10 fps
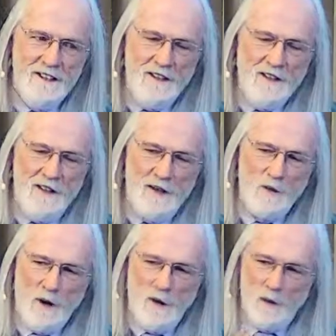then
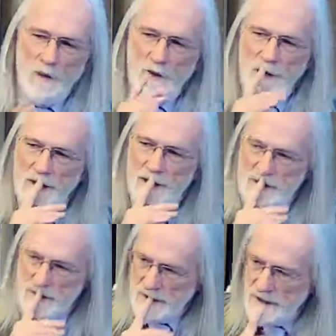what we're going to
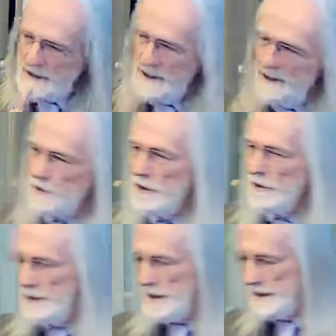see is we're going to